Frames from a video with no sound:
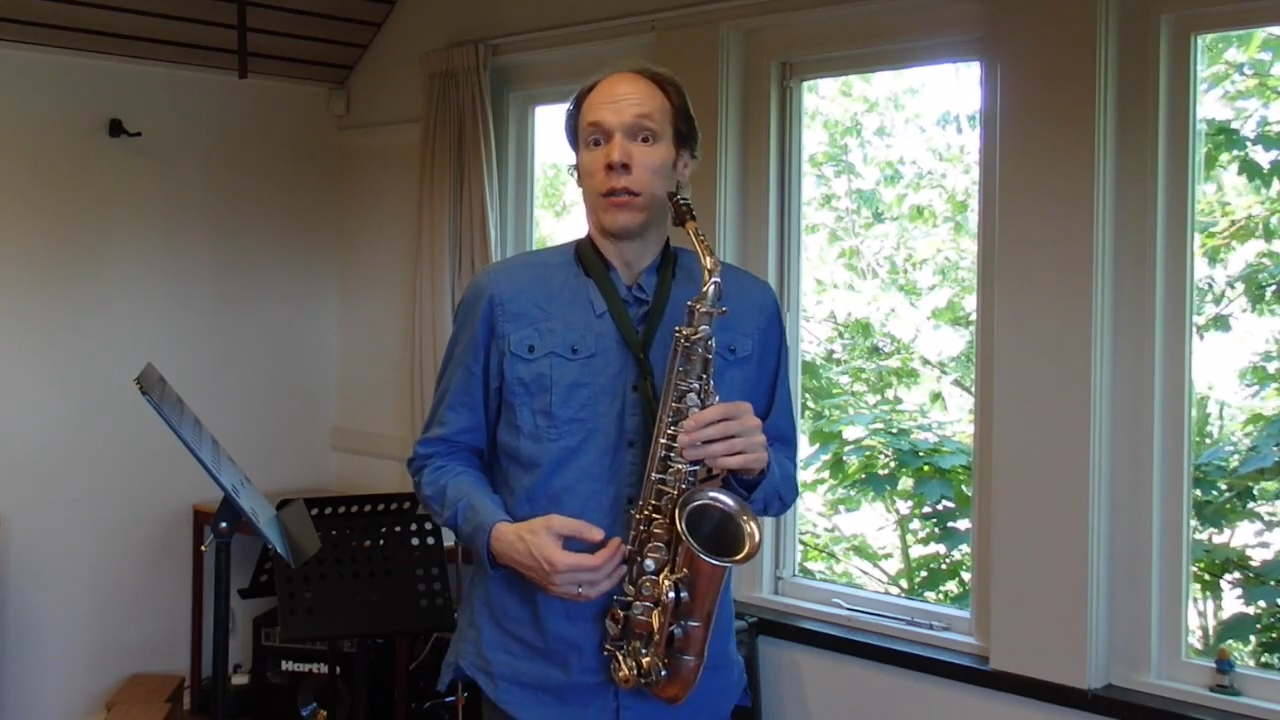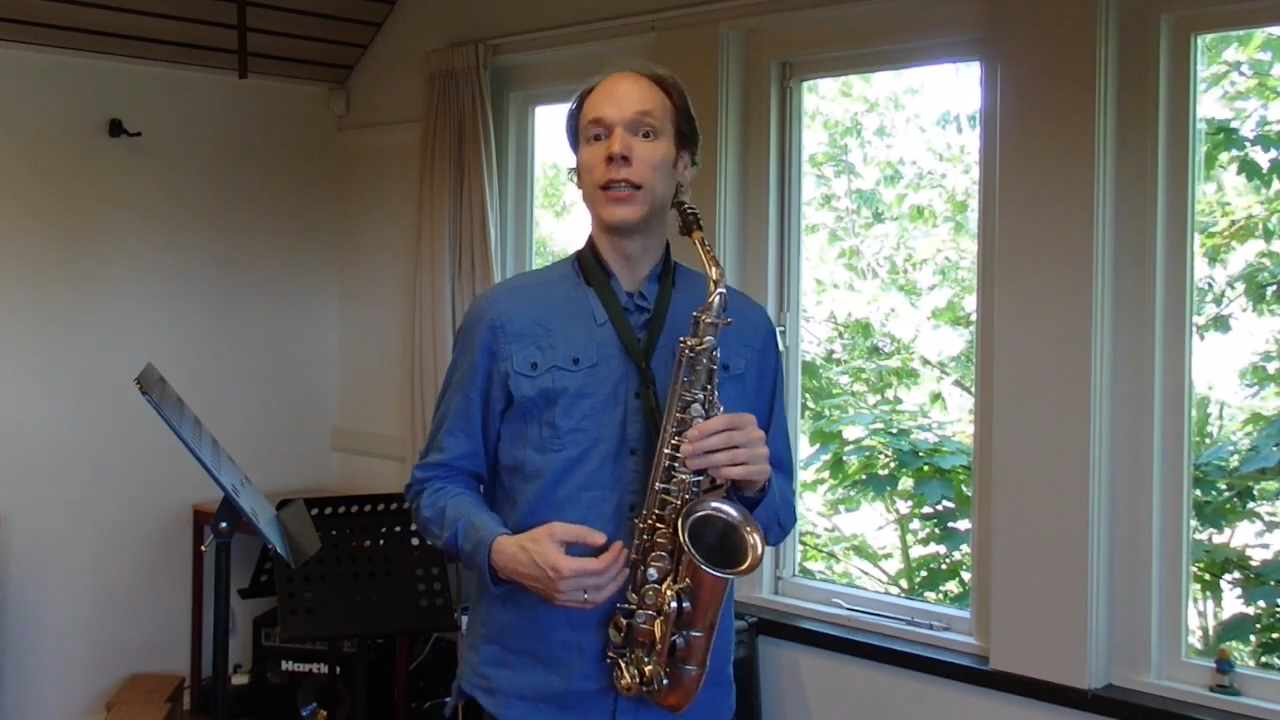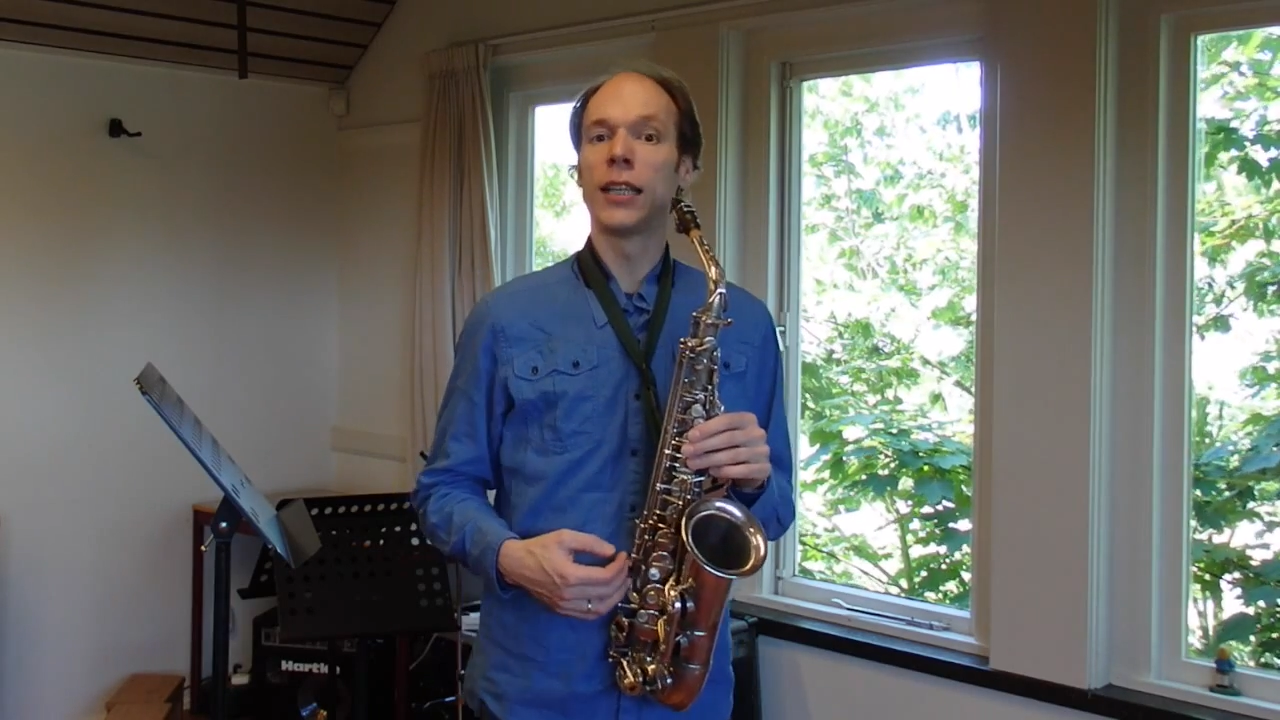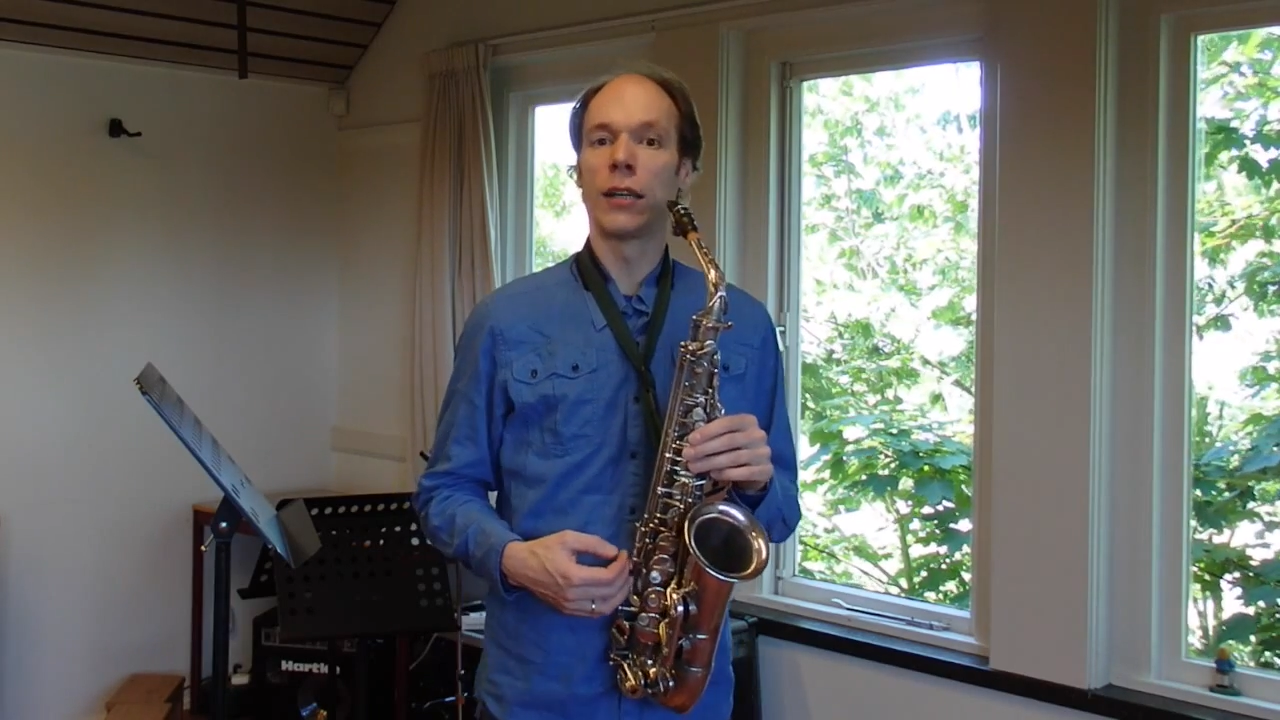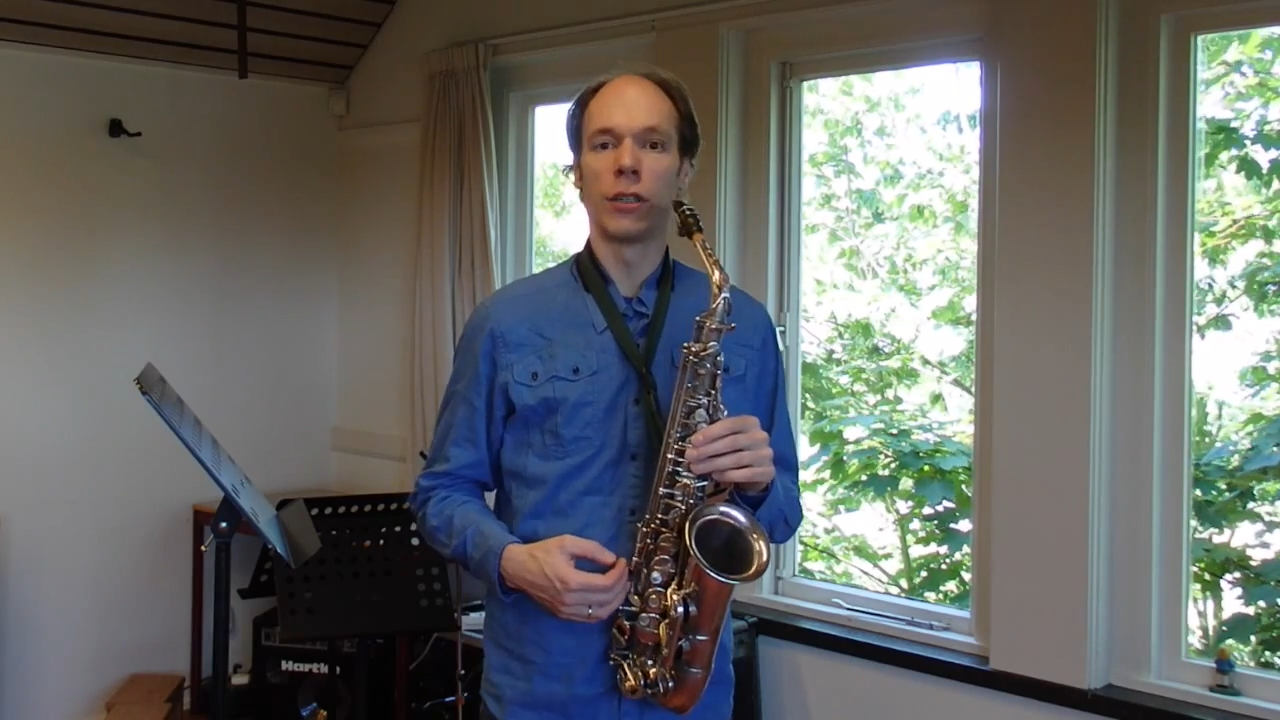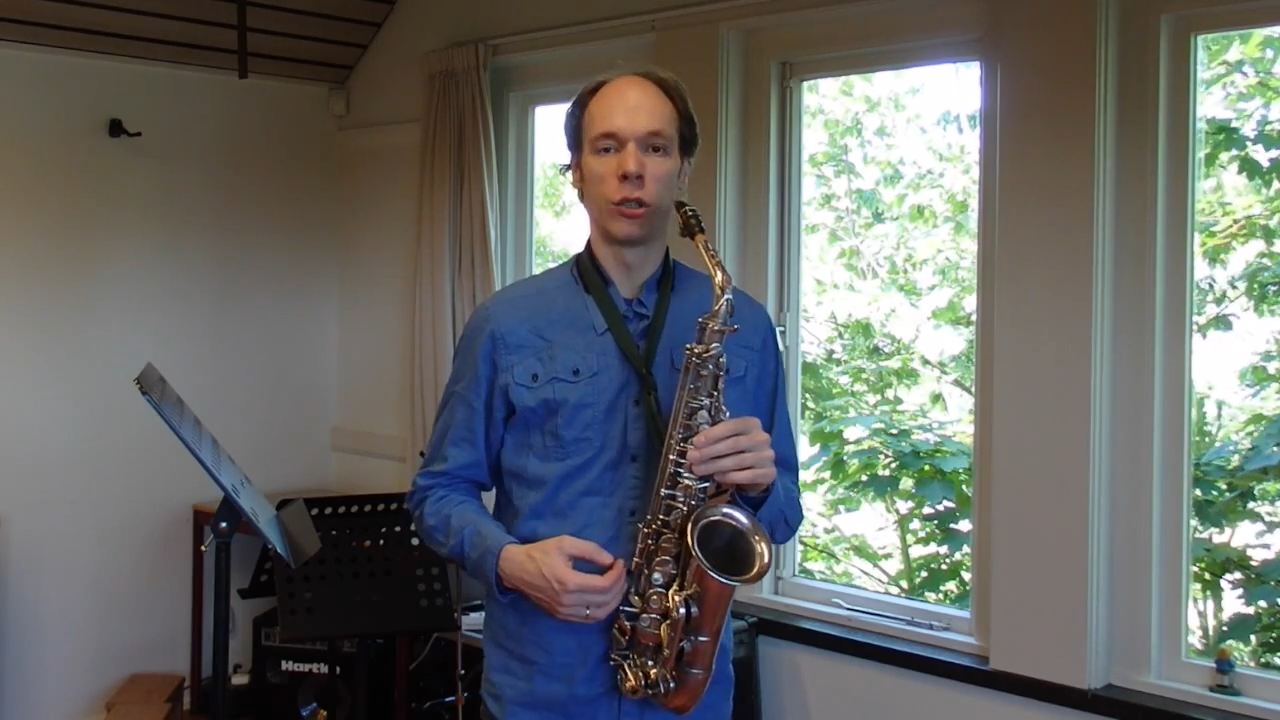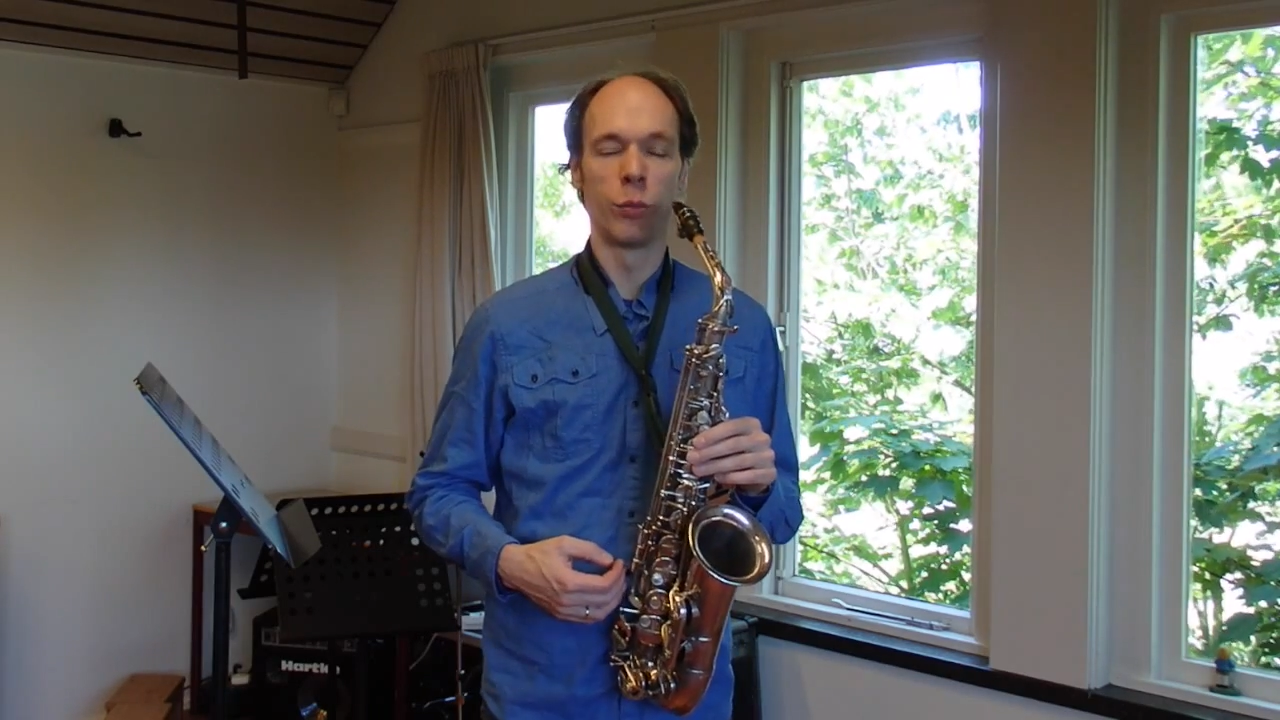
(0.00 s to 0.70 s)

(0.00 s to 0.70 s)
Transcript: this area